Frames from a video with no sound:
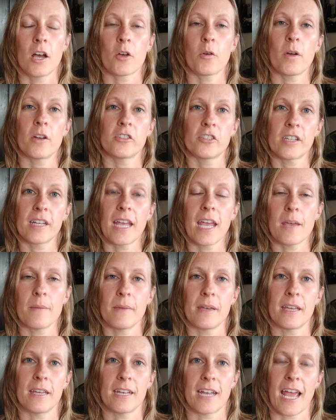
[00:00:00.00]
question came
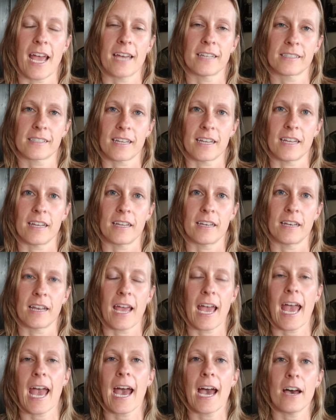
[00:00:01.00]
in asking,
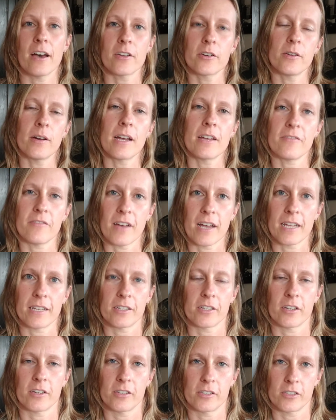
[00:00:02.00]
how do I find a
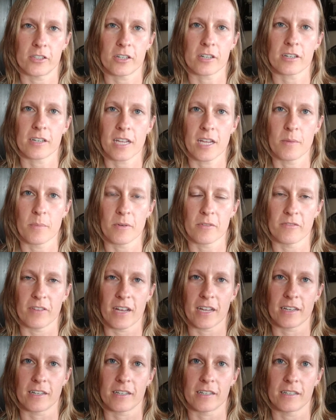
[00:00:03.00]
good turnkey
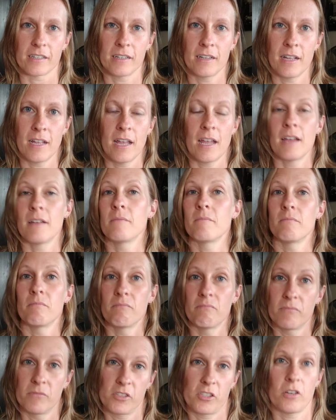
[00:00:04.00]
provider
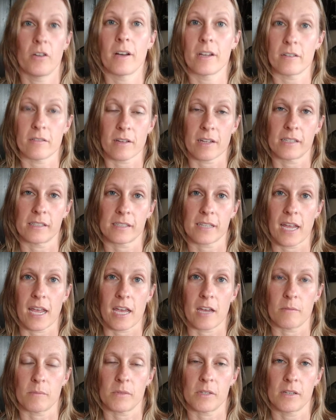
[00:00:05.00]
so I don't get
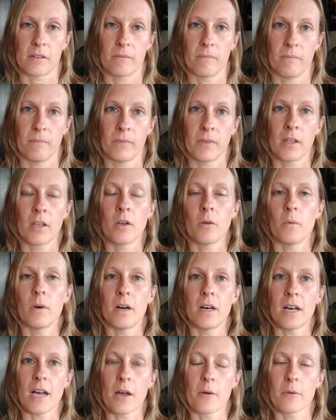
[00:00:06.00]
scammed?
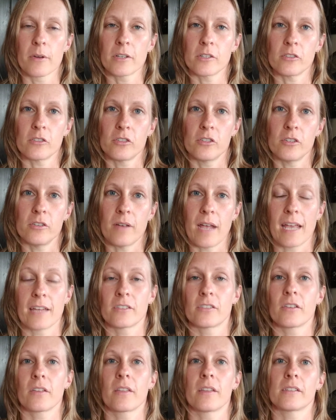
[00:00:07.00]
Well, I want to
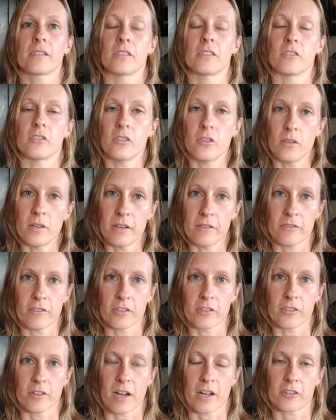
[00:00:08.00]
answer this in two different
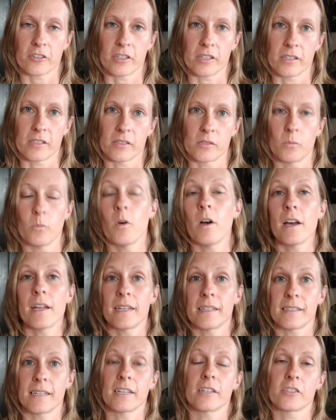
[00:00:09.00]
directions. One
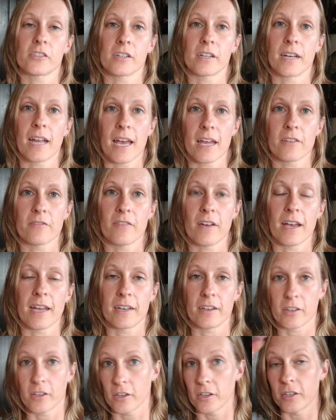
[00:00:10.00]
is answering how to find a
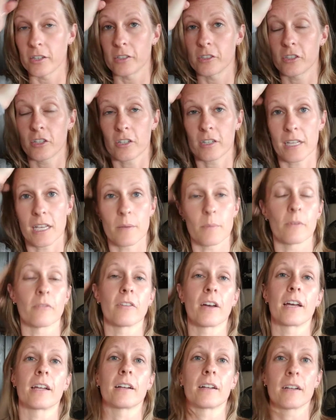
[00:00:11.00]
good turnkey
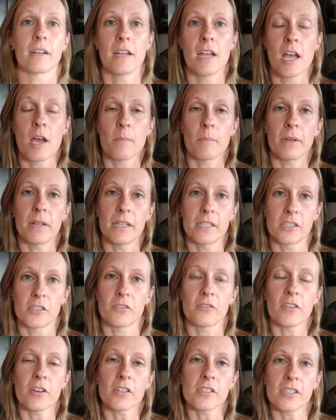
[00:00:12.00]
provider, but let's
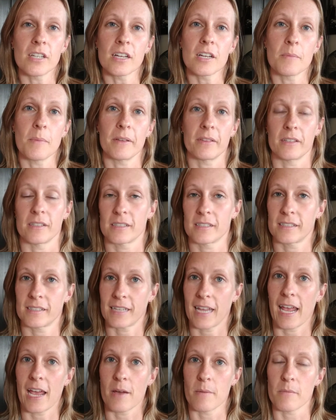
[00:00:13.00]
first talk about the
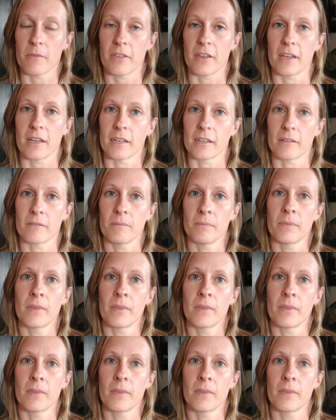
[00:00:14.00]
scam thing.